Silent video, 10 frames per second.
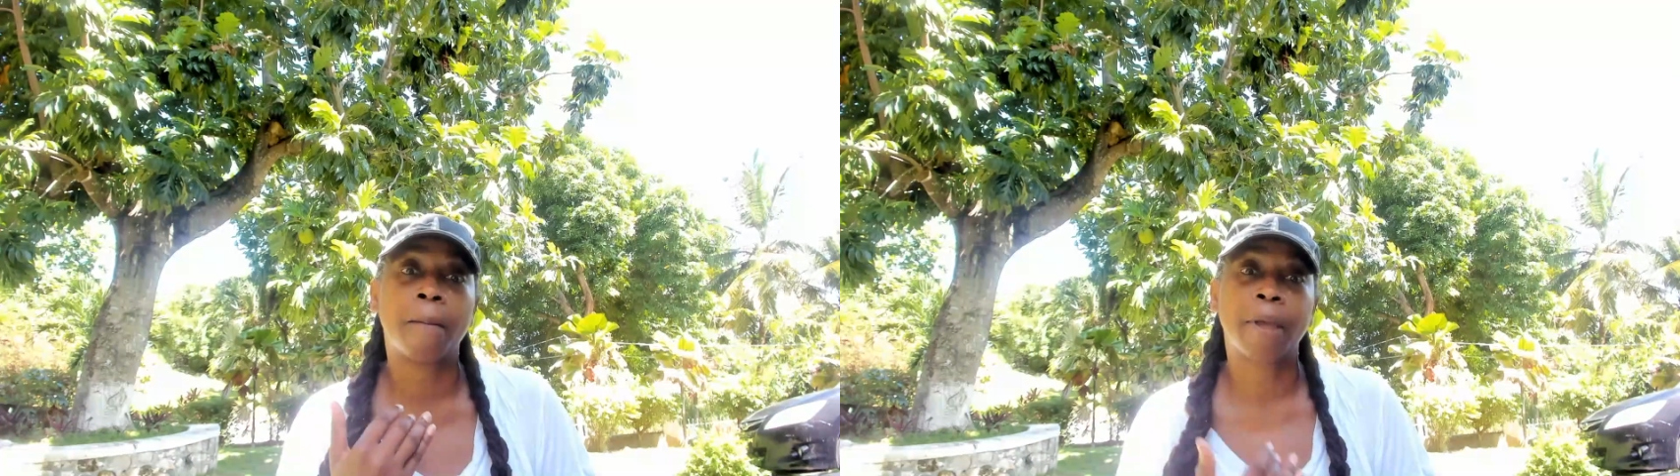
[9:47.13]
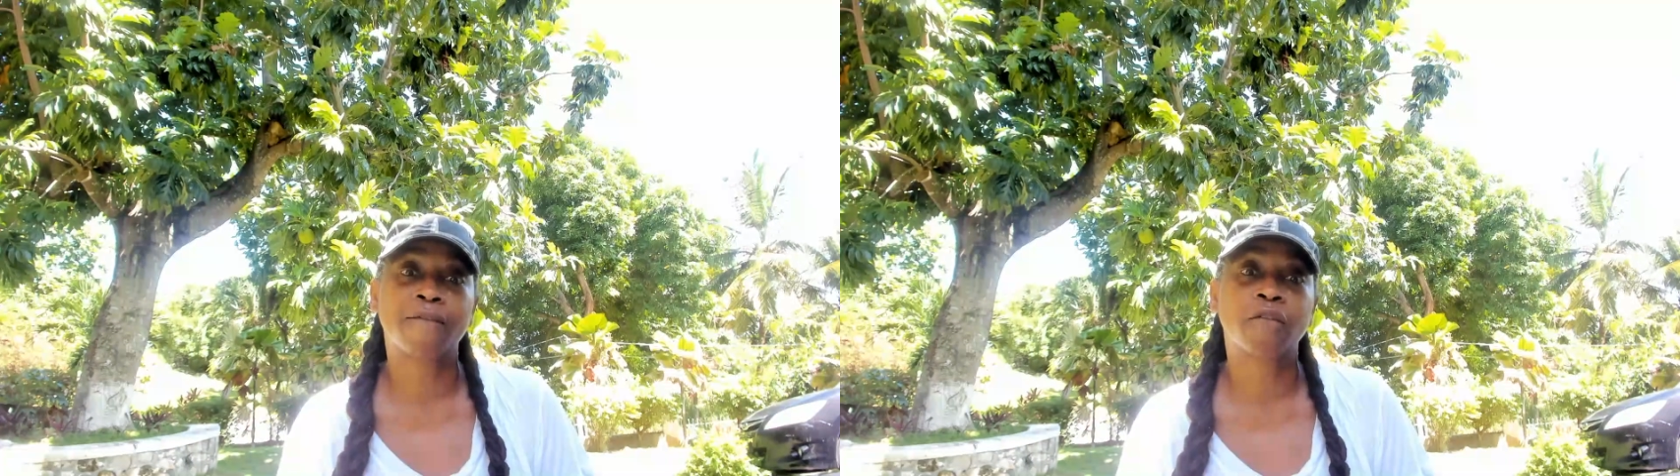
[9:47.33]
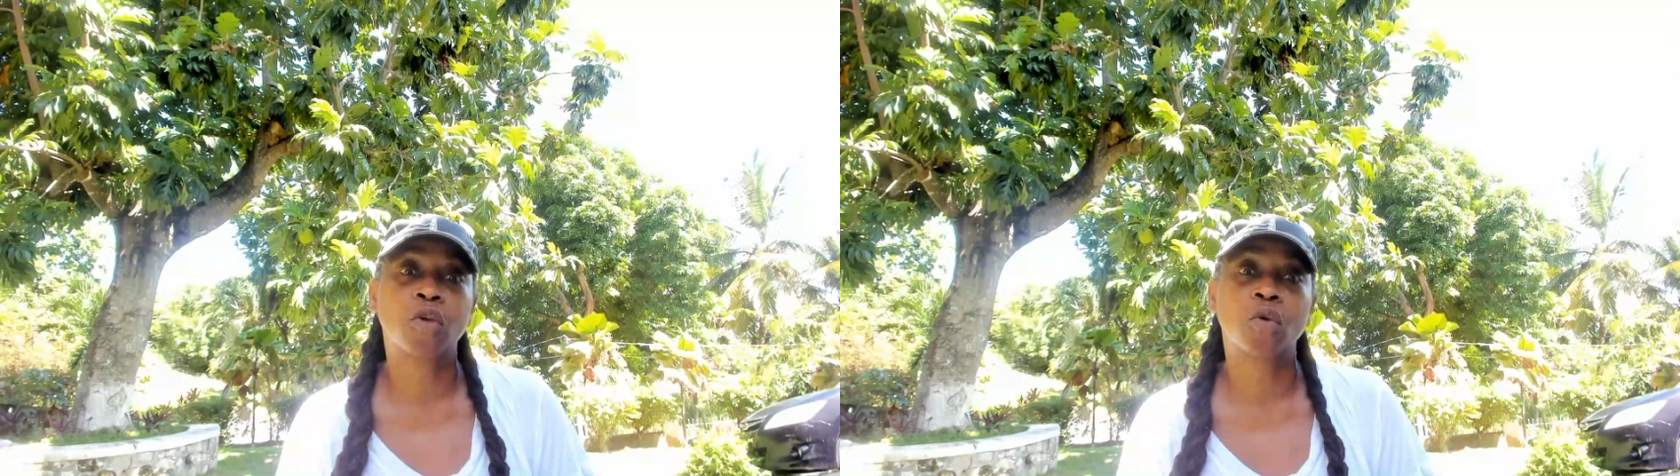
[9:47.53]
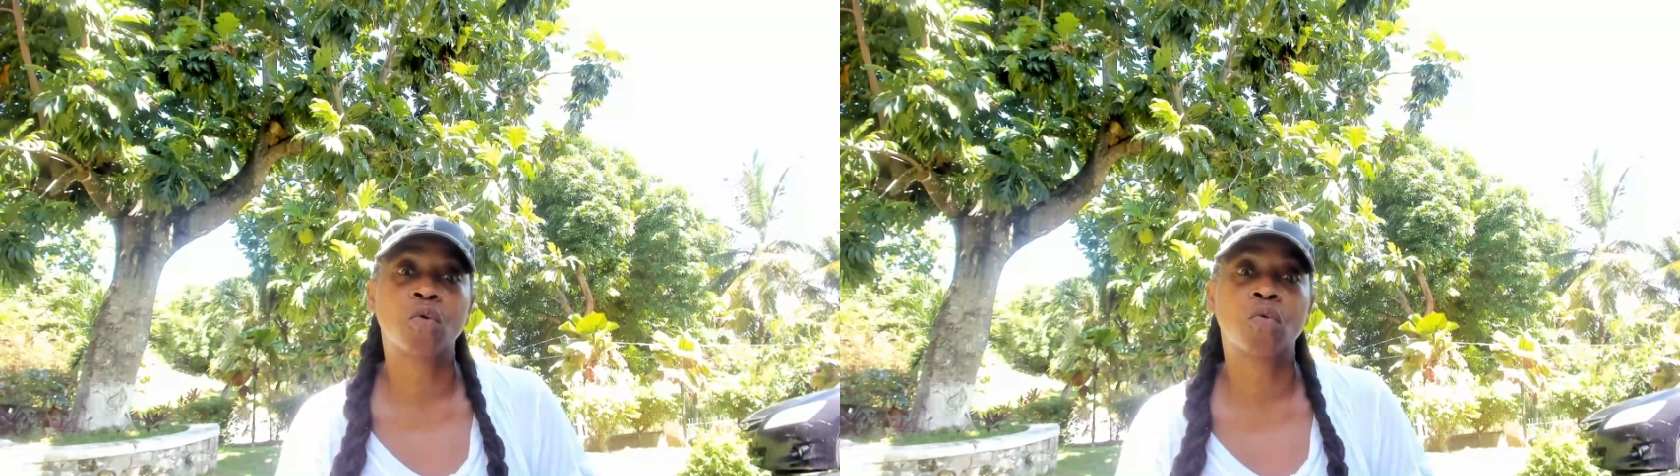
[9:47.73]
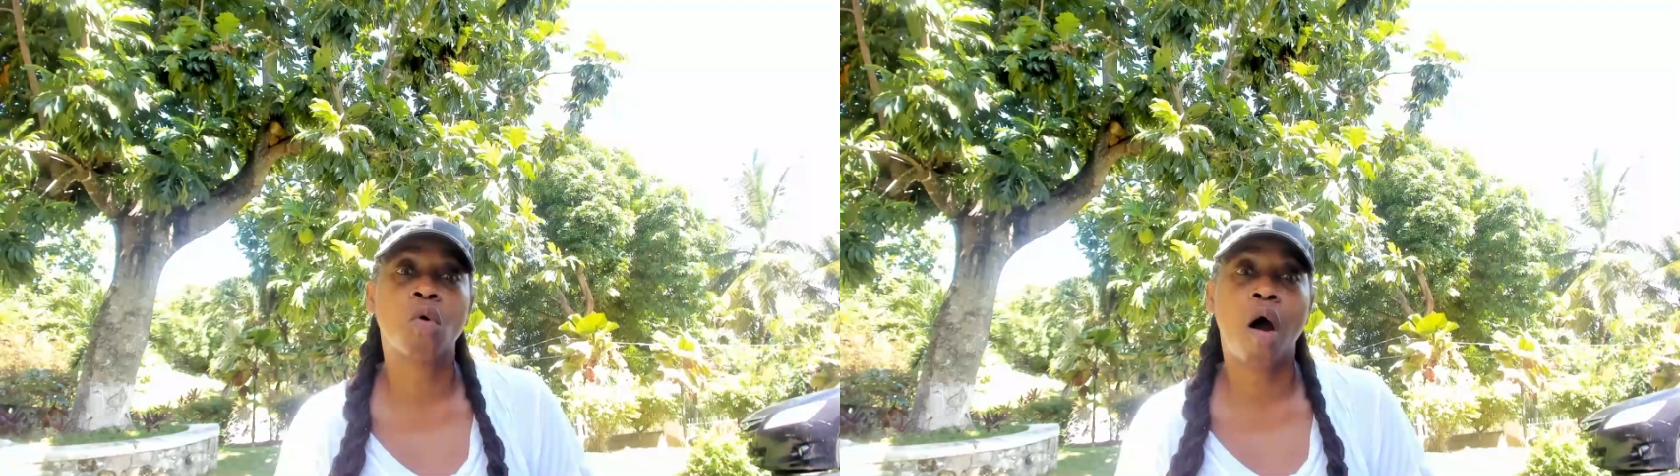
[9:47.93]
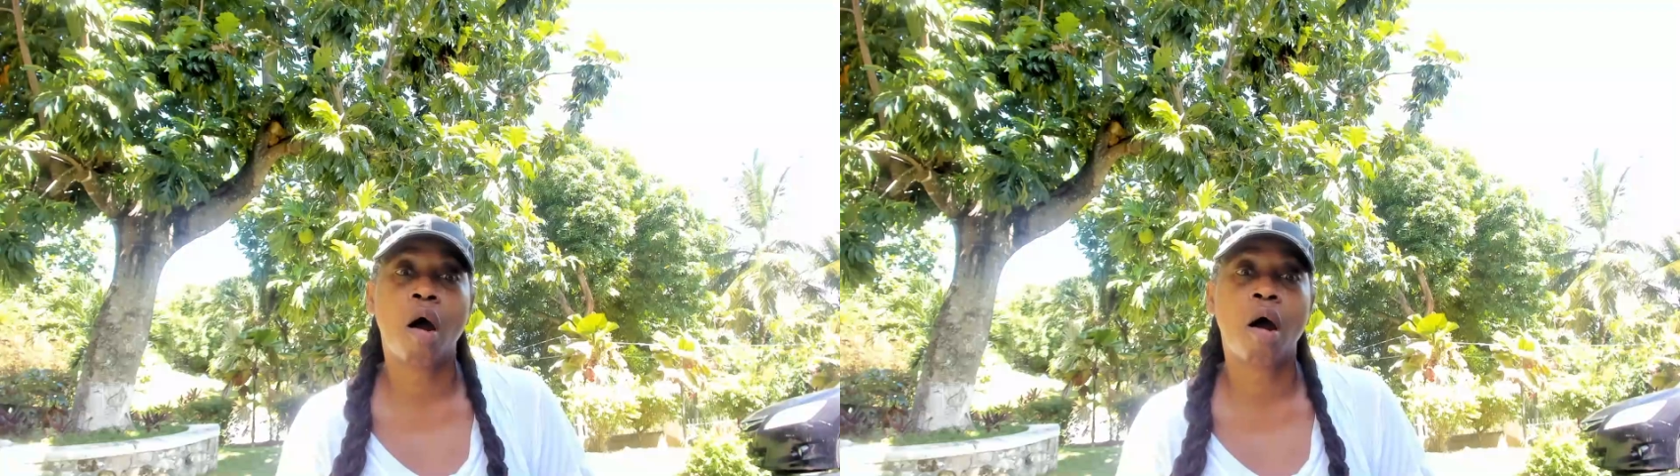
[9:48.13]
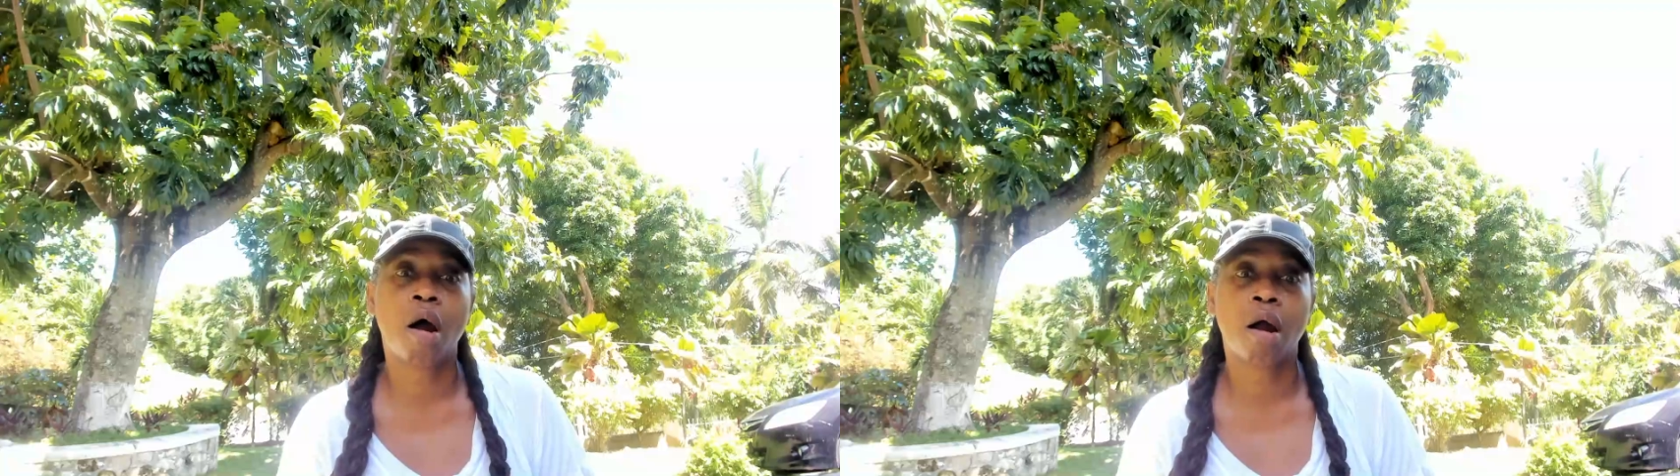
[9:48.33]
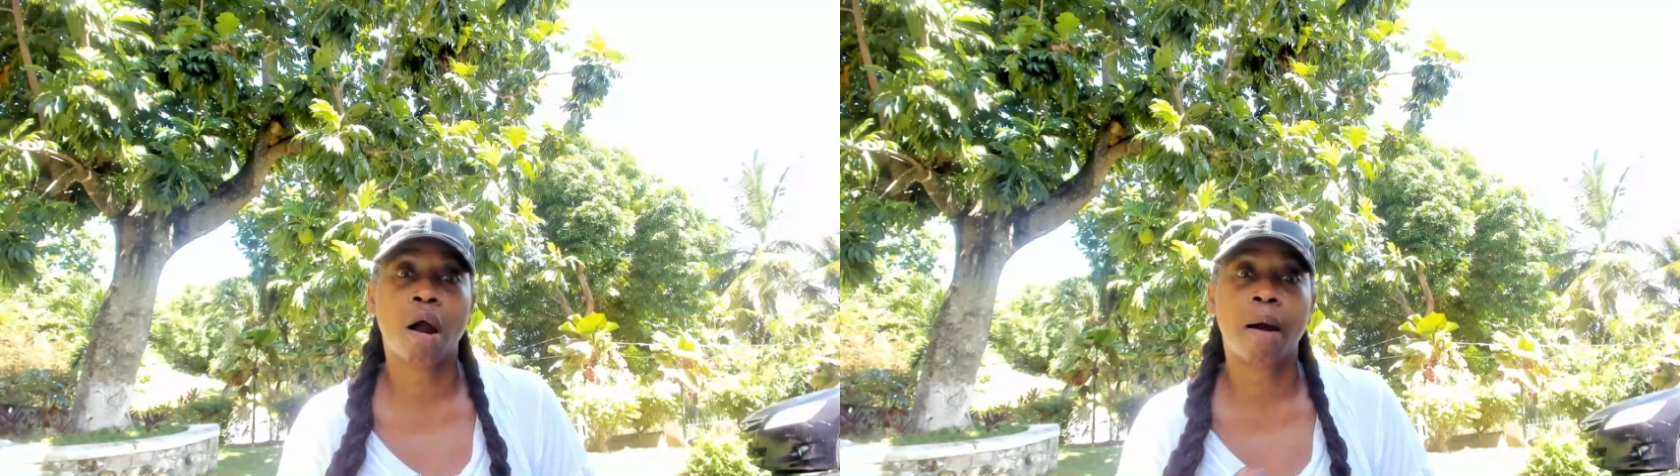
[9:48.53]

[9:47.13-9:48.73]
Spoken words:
if you are